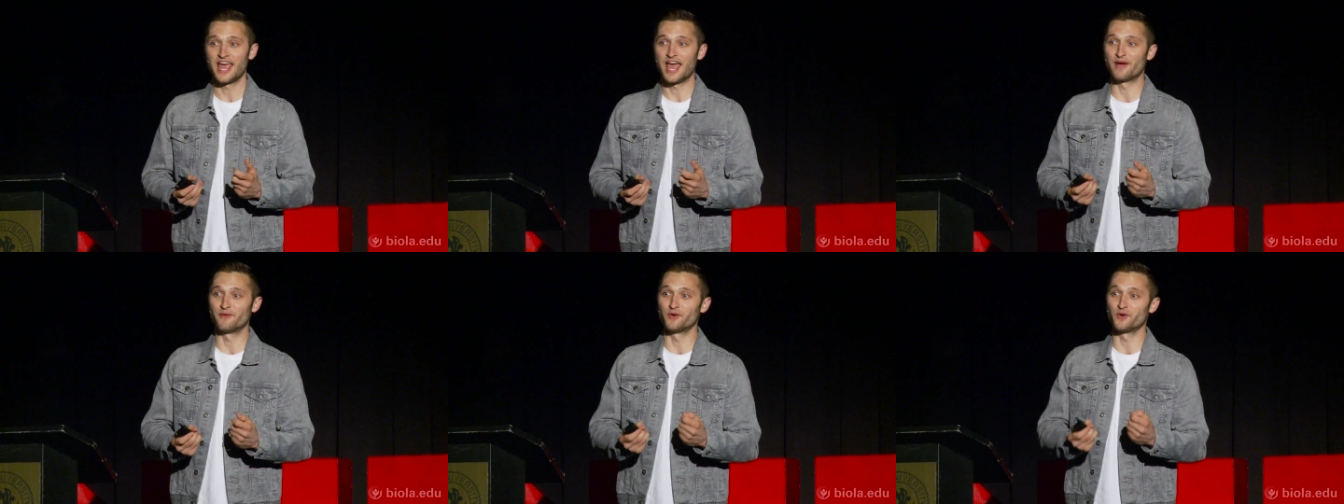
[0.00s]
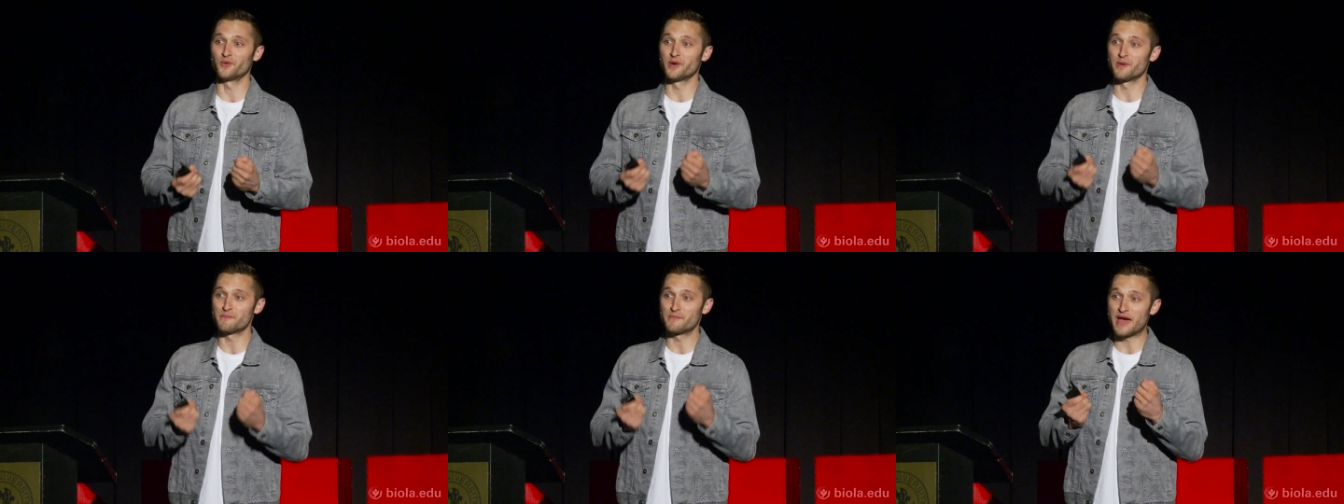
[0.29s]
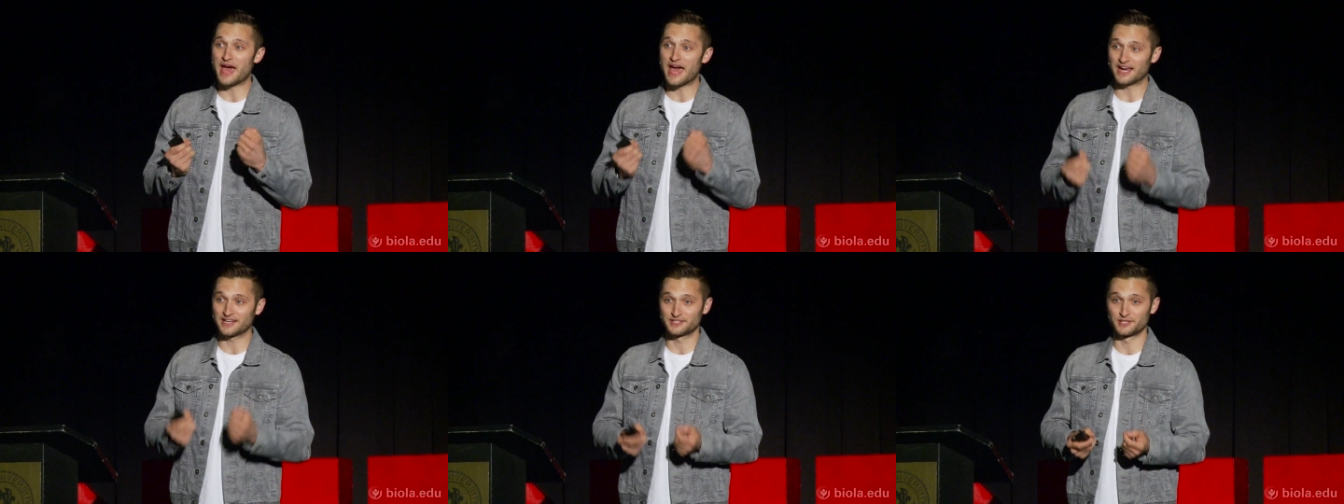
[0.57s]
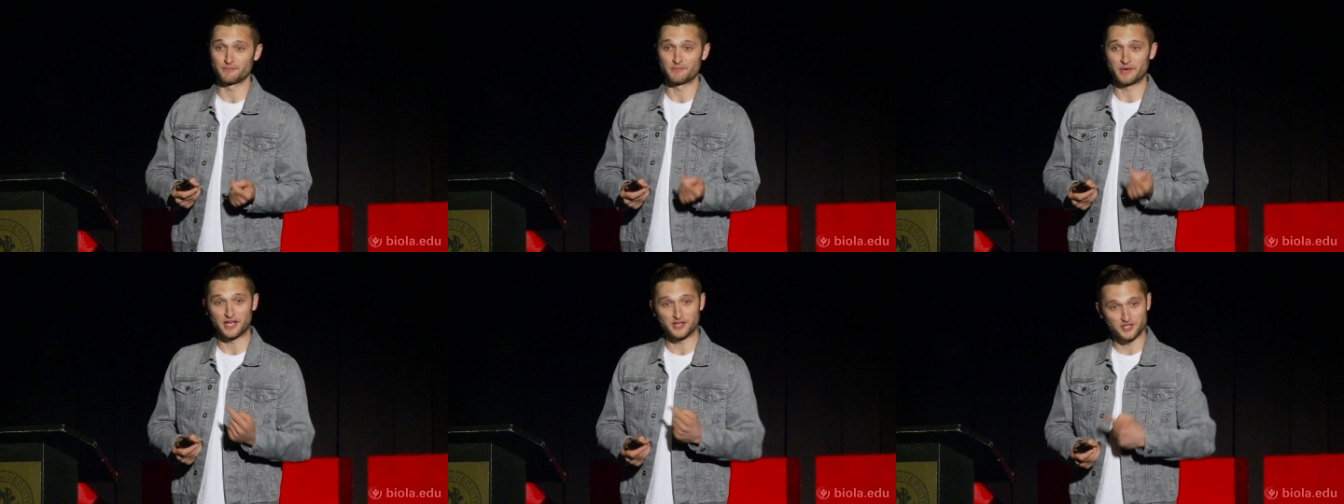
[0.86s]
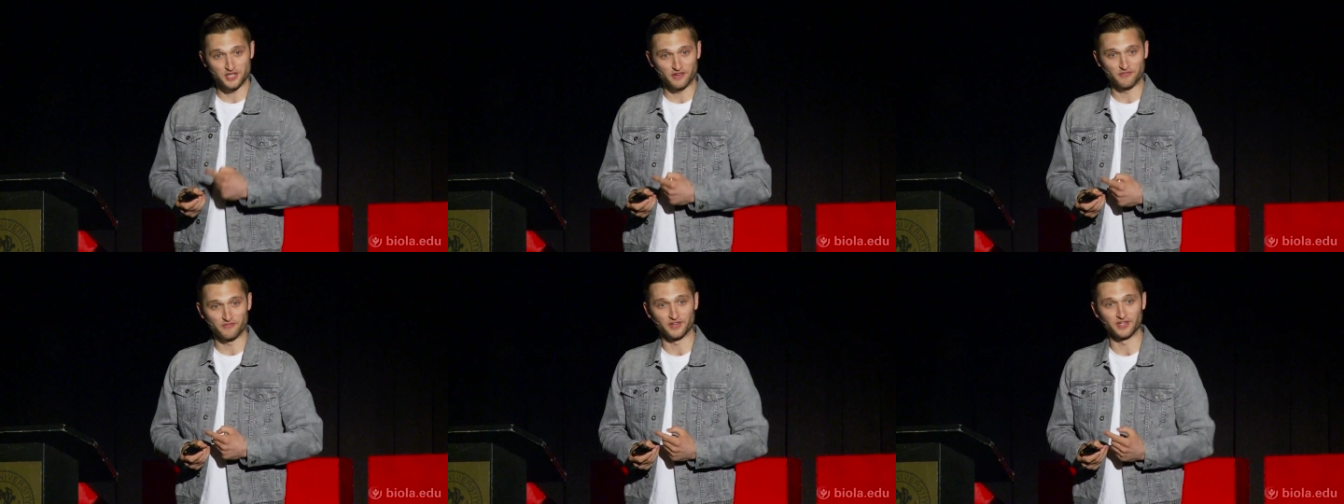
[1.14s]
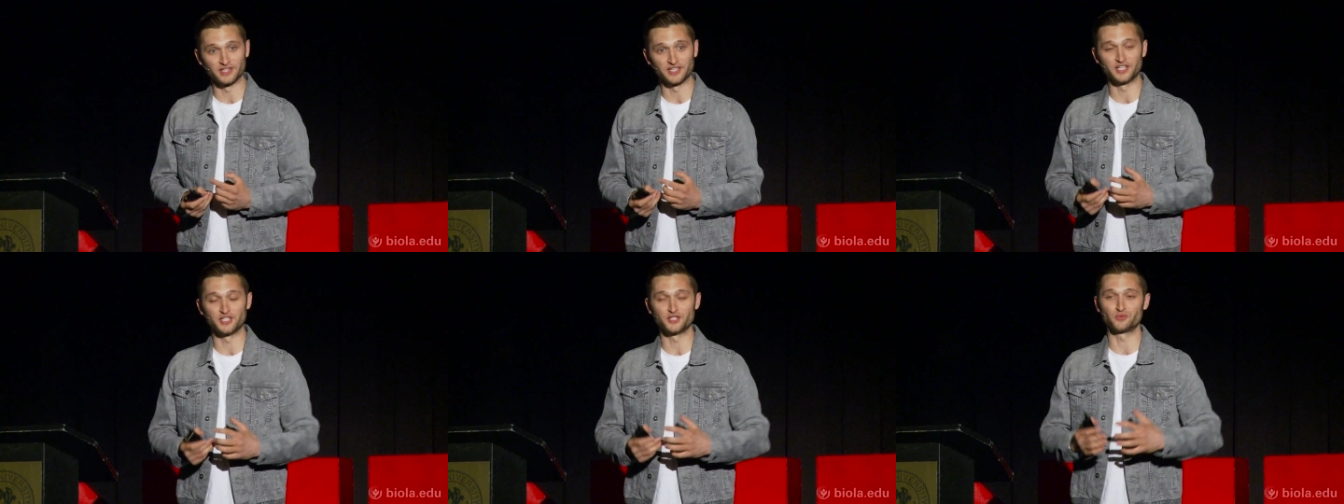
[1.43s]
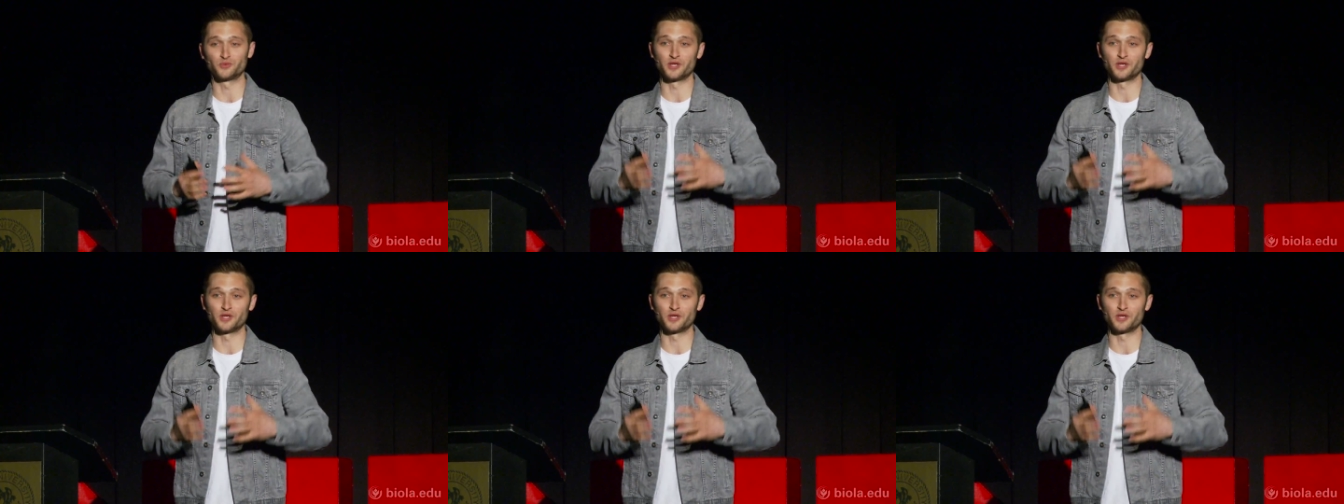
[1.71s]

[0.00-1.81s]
and we went back to Peche Village.